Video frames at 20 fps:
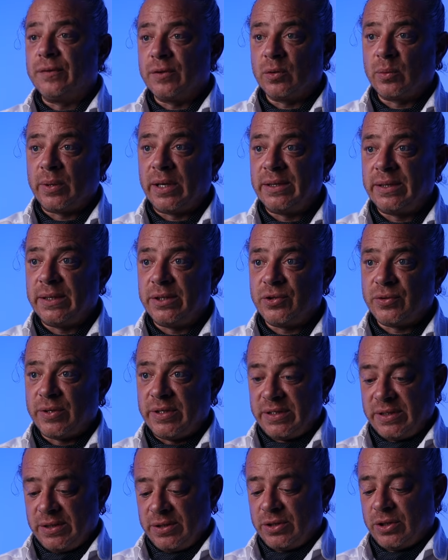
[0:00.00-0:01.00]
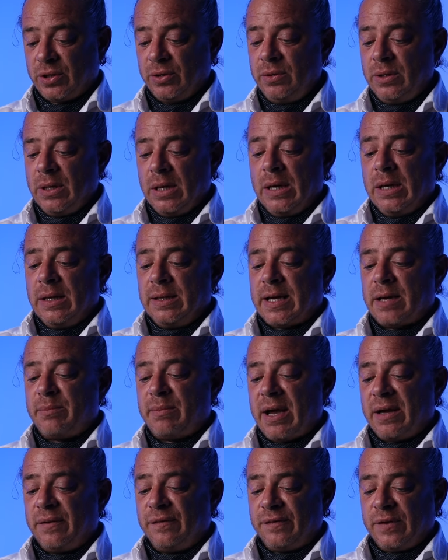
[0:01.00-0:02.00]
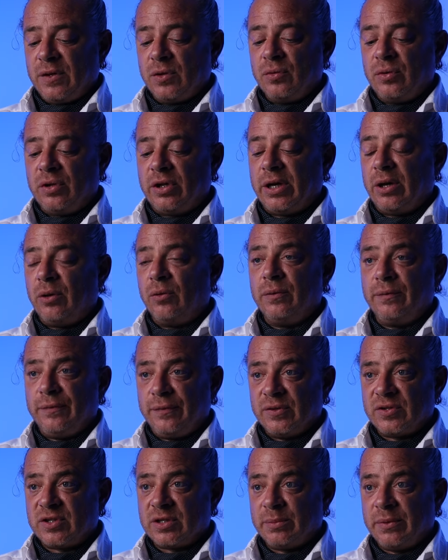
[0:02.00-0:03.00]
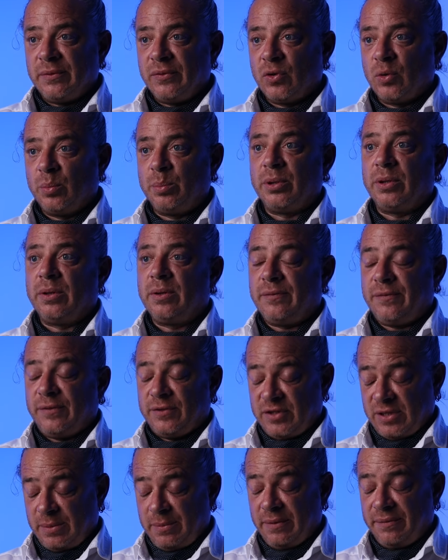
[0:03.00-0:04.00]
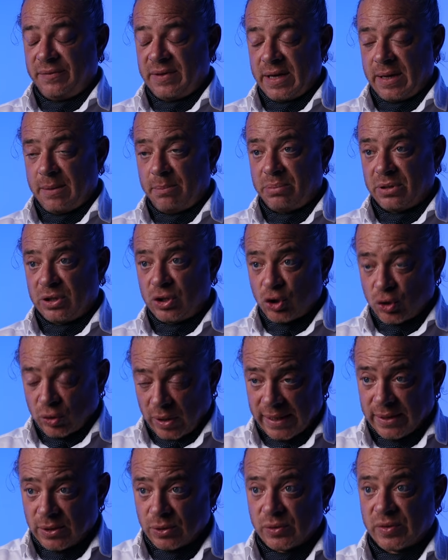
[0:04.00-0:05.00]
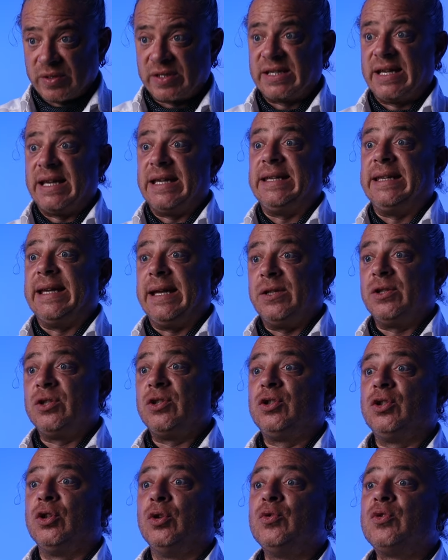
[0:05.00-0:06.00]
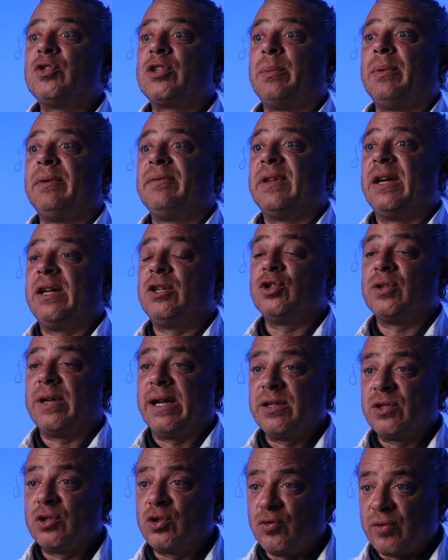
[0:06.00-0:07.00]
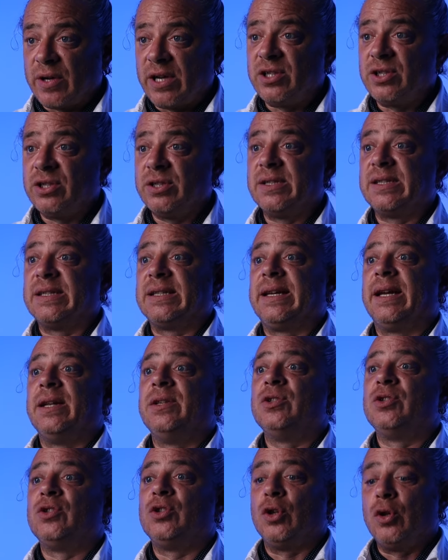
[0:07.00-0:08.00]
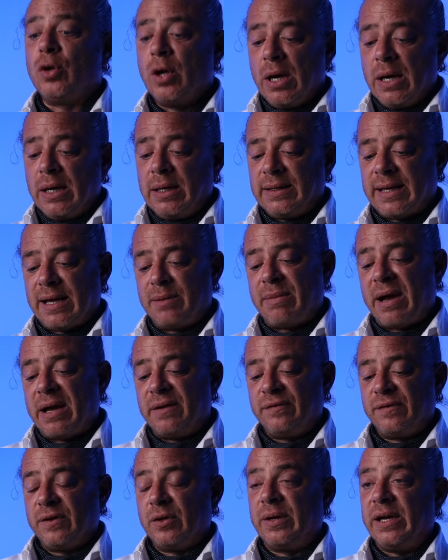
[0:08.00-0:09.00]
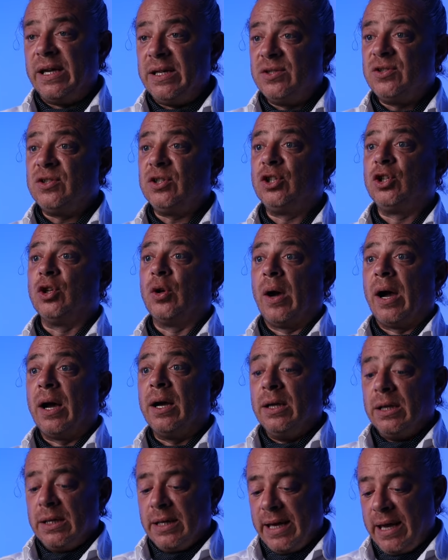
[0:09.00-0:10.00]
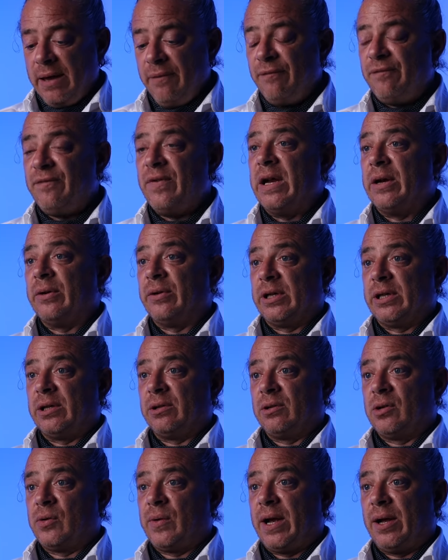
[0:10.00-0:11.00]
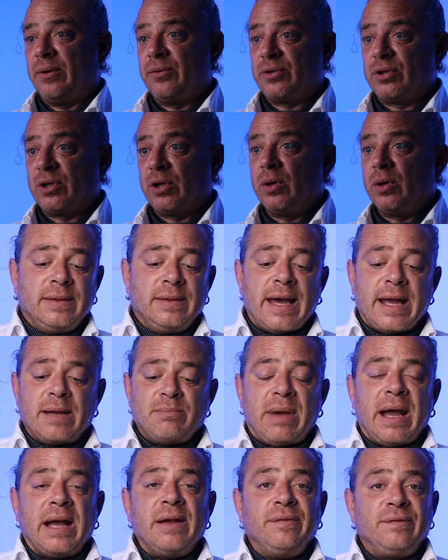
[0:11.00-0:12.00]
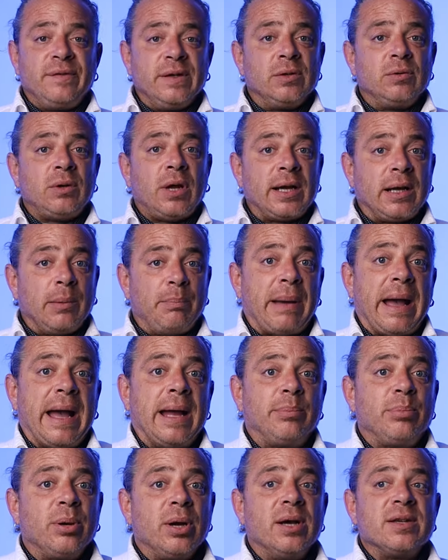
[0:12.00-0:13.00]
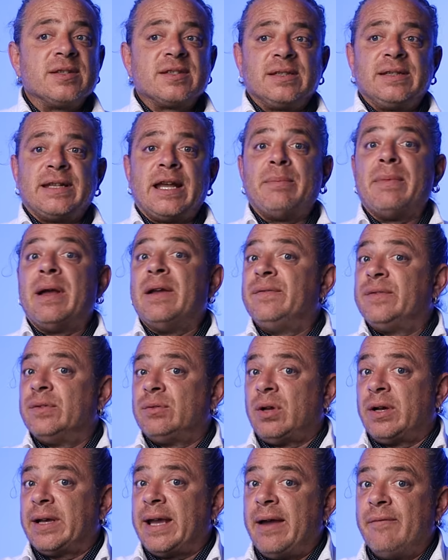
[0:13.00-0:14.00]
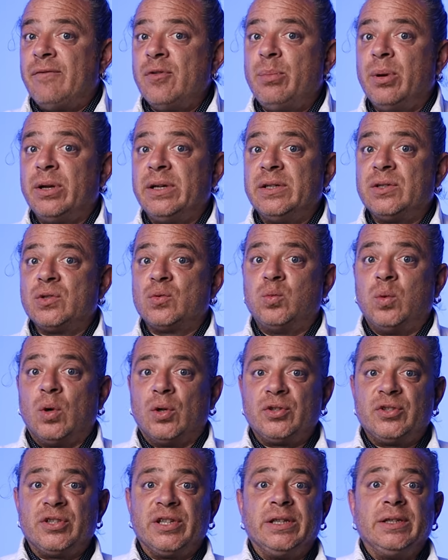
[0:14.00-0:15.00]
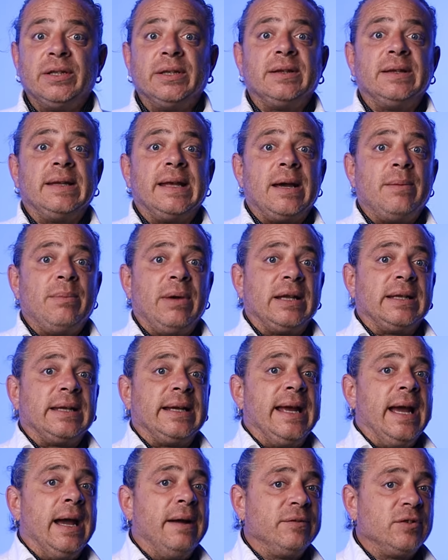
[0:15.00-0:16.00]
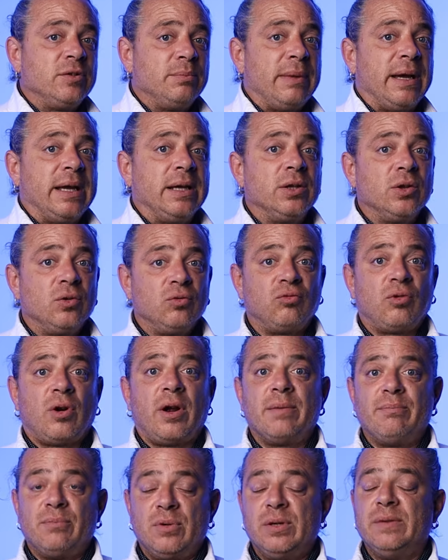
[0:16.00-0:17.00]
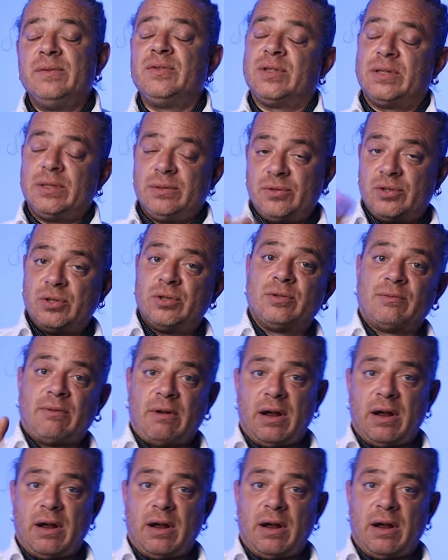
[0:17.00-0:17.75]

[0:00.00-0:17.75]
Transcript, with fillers: for the way they treated you. They may feel guilt for some of your for some of their betrayals against you, some of their transgressions against you. They may feel insecure inferior around They may feel like a bad person, they may feel like everybody is watching them and they have to make the right moves, so they'll do the